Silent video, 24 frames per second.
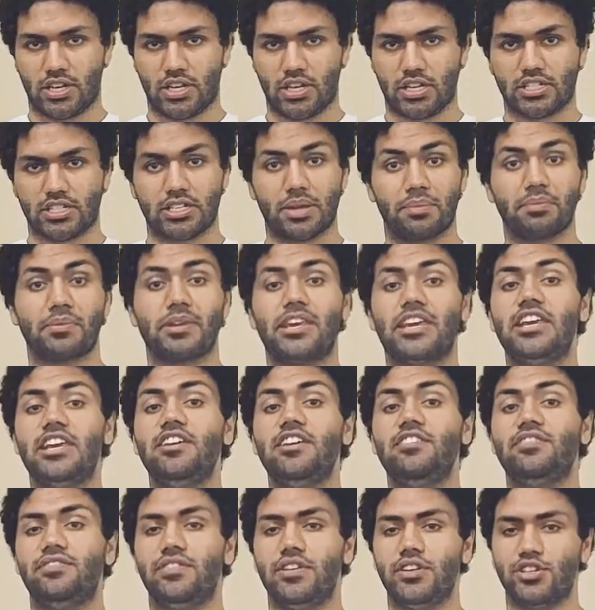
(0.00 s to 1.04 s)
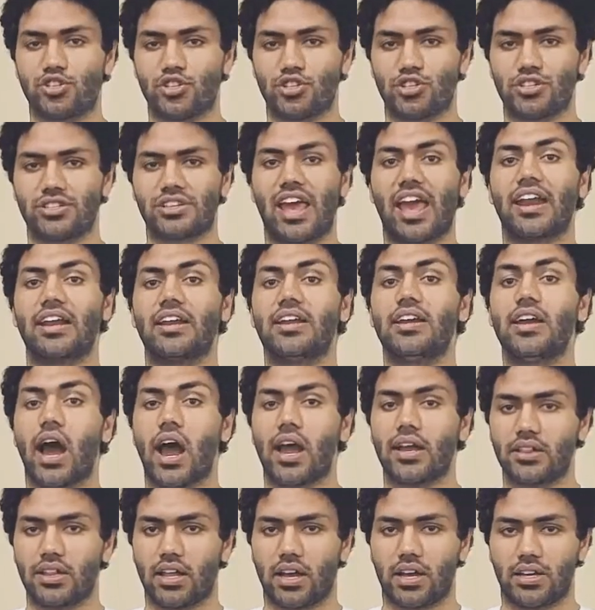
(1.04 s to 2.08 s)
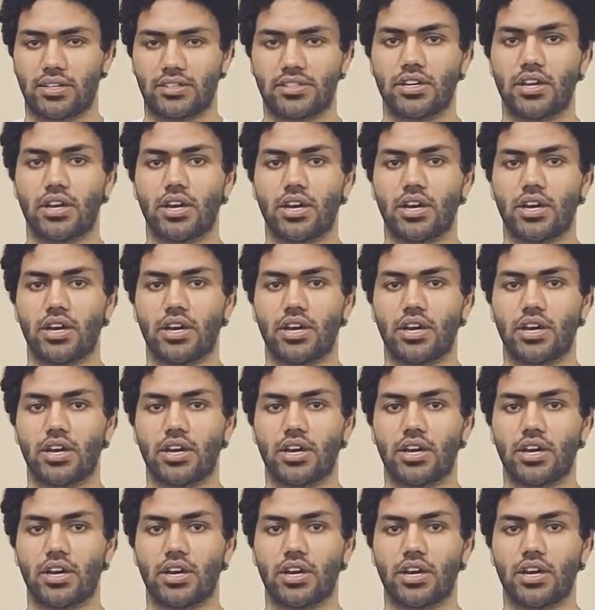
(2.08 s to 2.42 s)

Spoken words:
some key features and guidelines